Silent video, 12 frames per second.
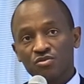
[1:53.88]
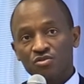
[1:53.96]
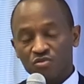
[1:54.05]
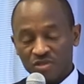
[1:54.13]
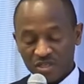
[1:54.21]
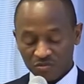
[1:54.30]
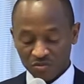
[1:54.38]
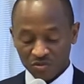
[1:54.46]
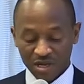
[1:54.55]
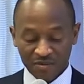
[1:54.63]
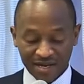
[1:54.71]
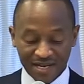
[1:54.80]
so
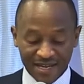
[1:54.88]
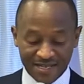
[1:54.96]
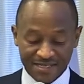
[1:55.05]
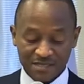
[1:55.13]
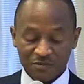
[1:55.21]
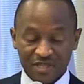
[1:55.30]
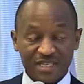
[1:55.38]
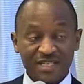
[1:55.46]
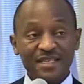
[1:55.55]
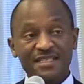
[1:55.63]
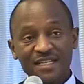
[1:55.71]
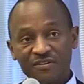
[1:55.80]
that our clients
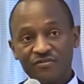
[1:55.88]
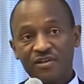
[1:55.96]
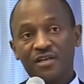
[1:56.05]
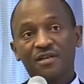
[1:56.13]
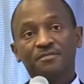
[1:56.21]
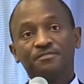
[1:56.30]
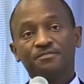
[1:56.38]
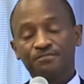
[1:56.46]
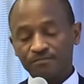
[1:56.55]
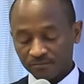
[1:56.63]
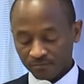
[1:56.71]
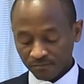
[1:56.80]
within East Africa
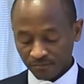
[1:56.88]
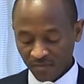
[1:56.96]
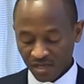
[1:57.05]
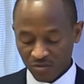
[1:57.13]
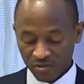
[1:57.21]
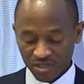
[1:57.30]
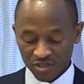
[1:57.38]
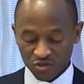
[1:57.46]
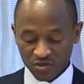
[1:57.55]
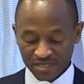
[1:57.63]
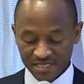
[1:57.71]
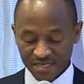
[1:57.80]
could
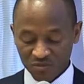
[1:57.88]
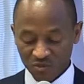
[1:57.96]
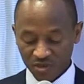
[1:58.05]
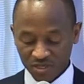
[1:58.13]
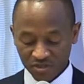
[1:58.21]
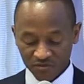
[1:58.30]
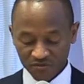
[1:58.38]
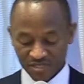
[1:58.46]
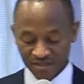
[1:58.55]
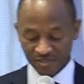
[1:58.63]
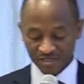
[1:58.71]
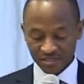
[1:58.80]
enjoy the same quality of
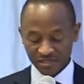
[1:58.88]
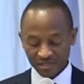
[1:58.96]
service,